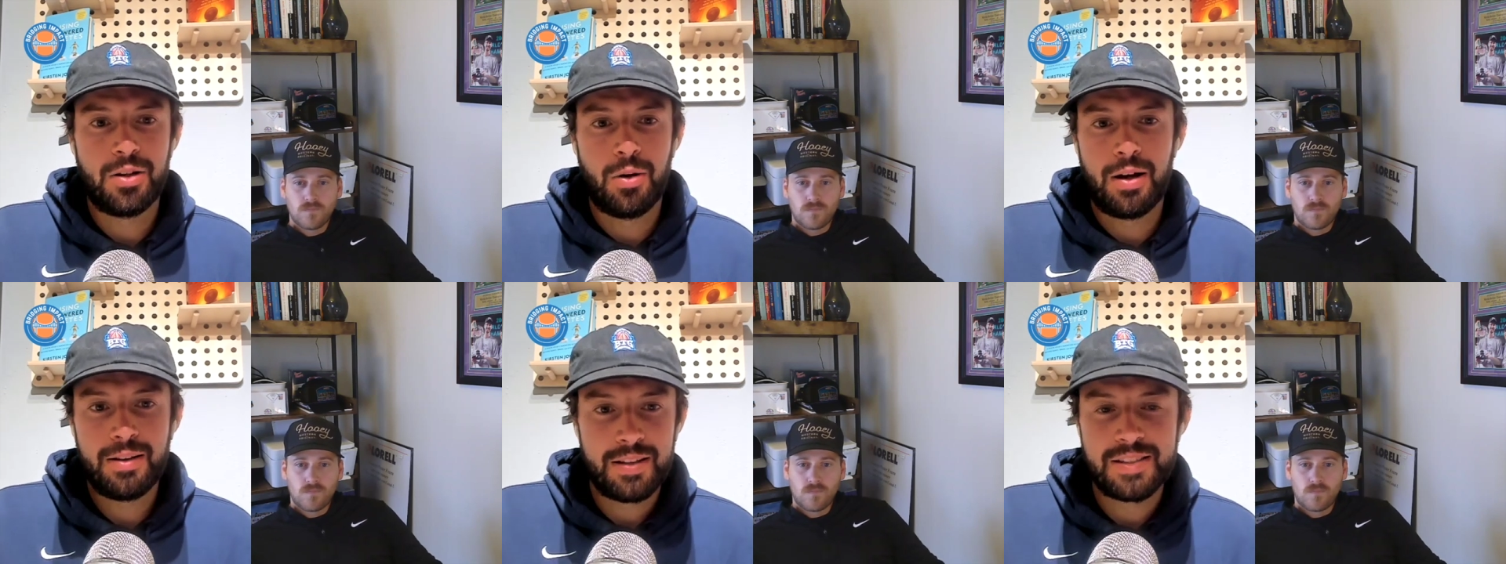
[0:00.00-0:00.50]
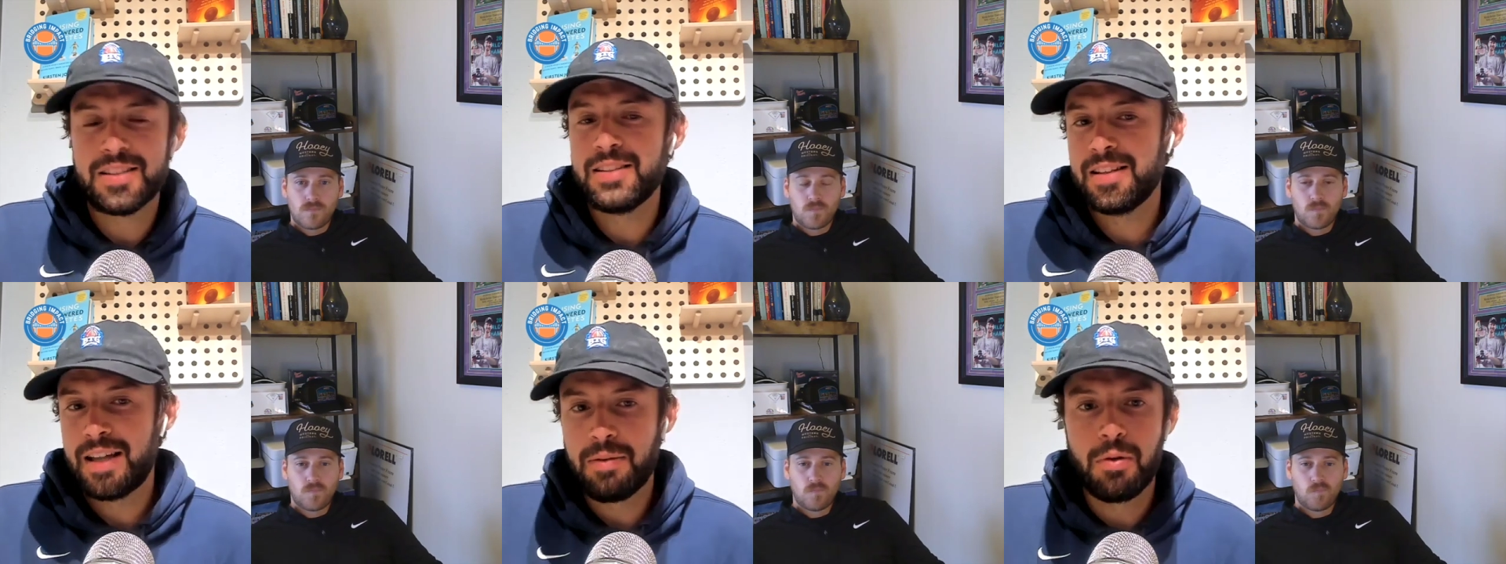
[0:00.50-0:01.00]
Speaker 1: you know, at least
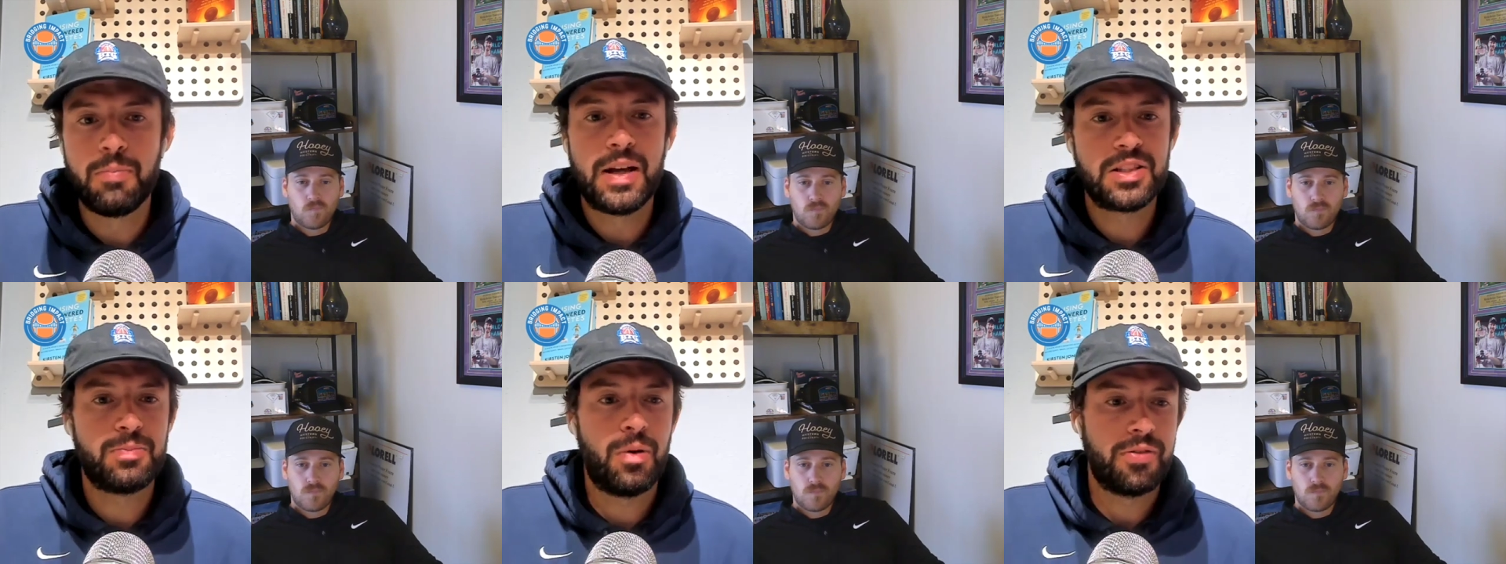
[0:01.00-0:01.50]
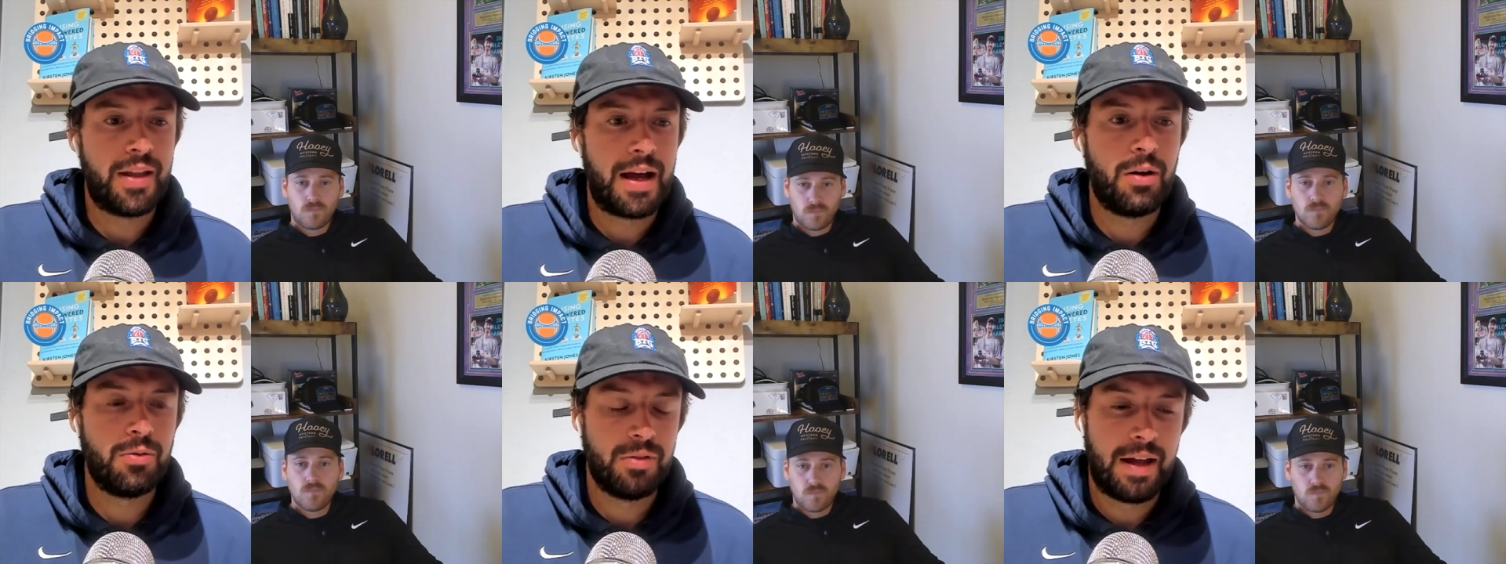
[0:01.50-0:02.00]
in the game of baseball
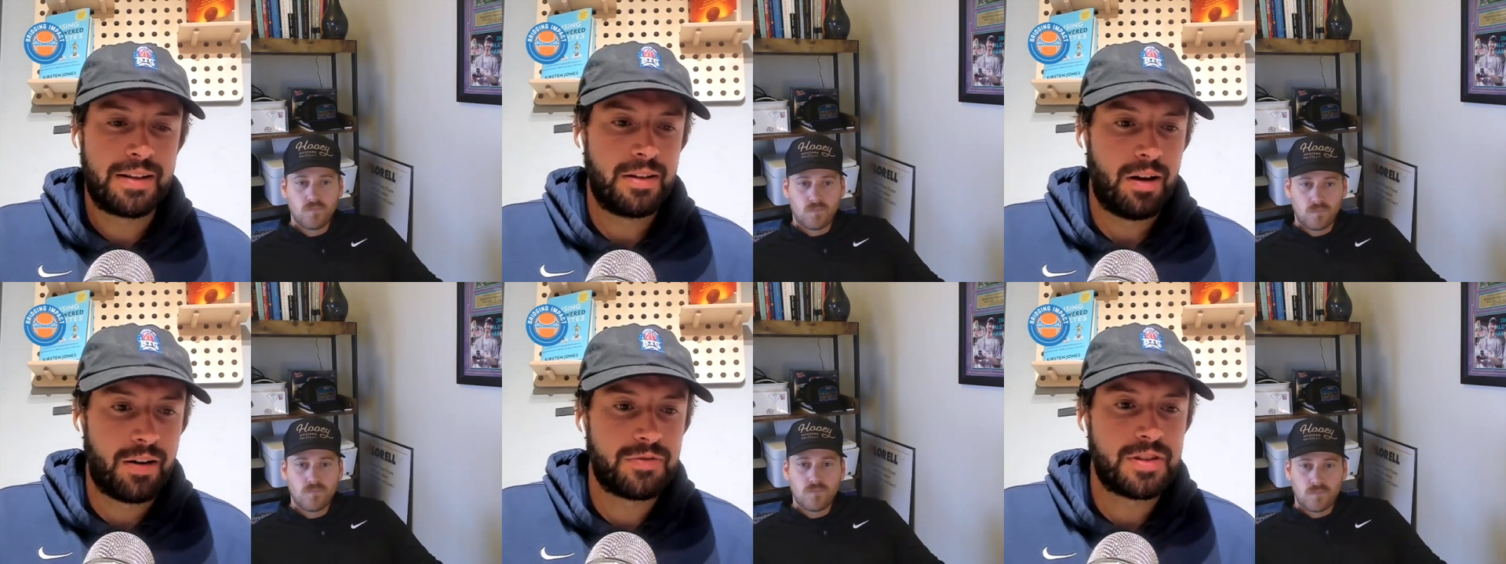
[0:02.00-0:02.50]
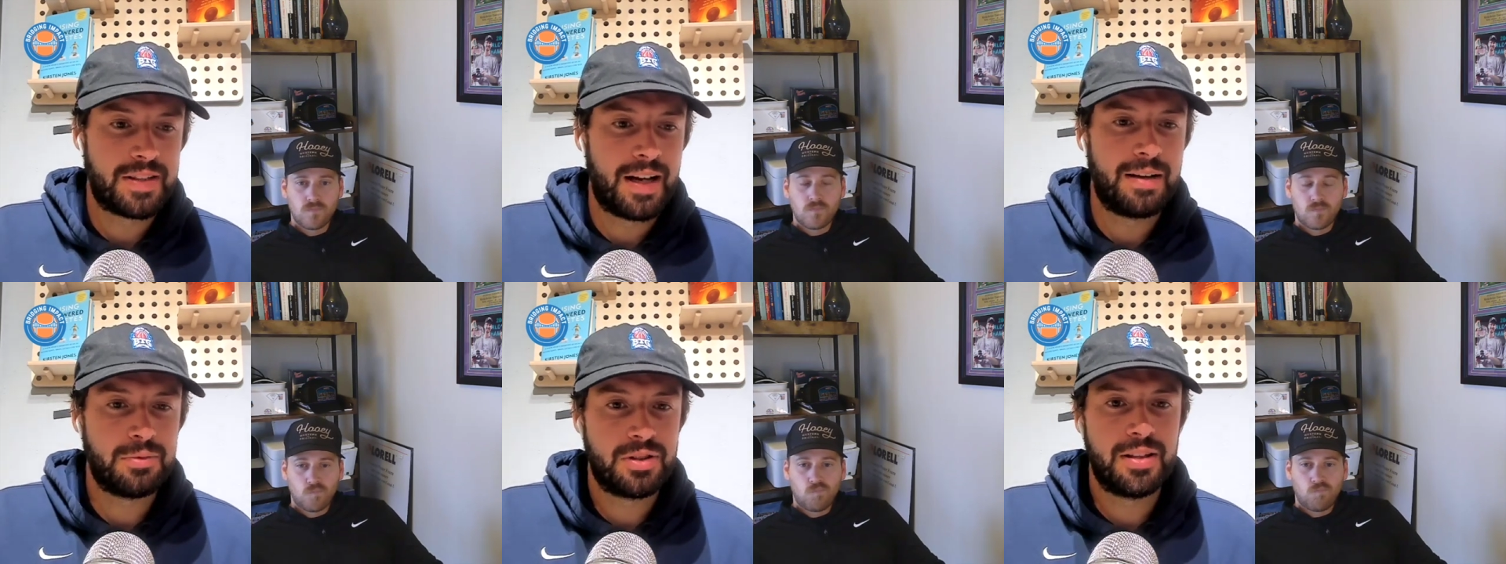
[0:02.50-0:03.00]
now, like
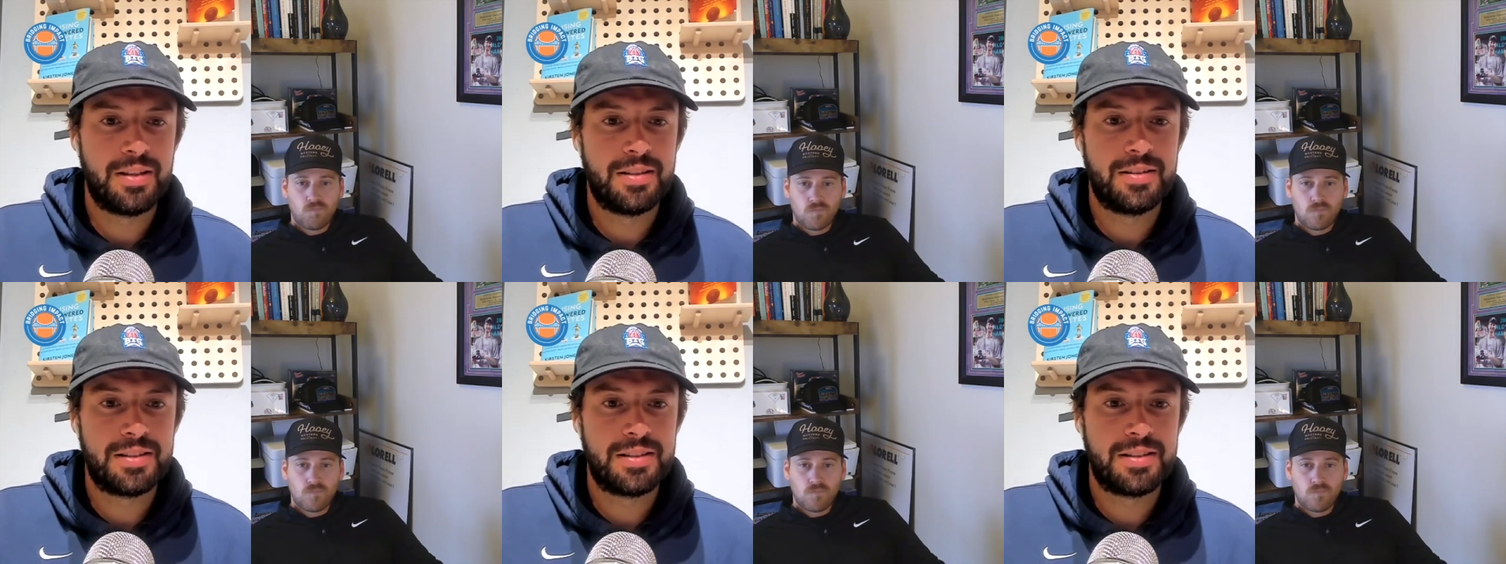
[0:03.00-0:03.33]
oftentimes the,